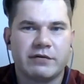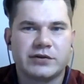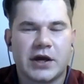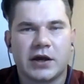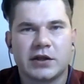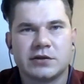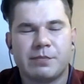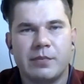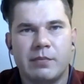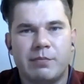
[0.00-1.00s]
I was taking
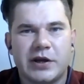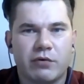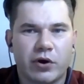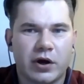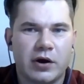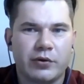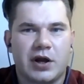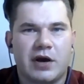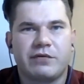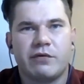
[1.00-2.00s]
pre-workout
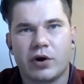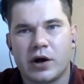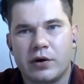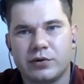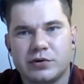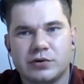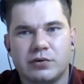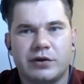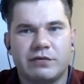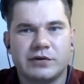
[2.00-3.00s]
and after workout.
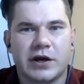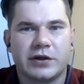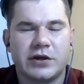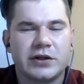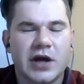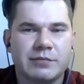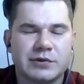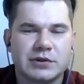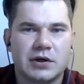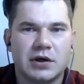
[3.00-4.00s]
So it was like a three
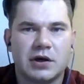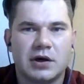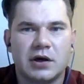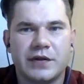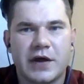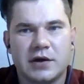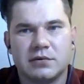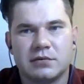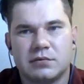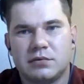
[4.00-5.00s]
times uh, a
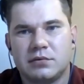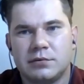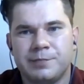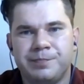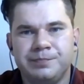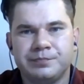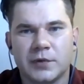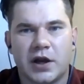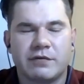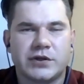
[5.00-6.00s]
day.
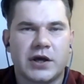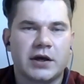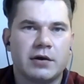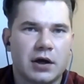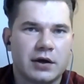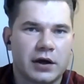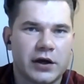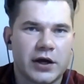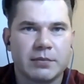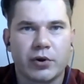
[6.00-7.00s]
And I was taking uh,
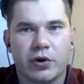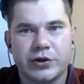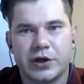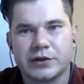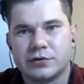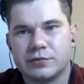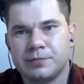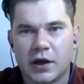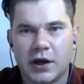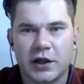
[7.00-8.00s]
creatine monohydrates.
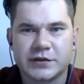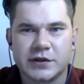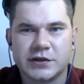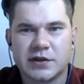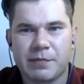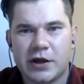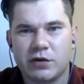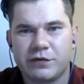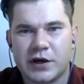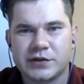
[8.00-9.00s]
Hey Alex, is the brand
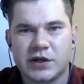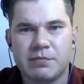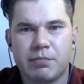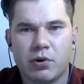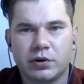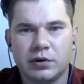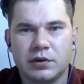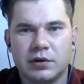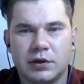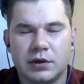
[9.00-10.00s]
of finasteride important?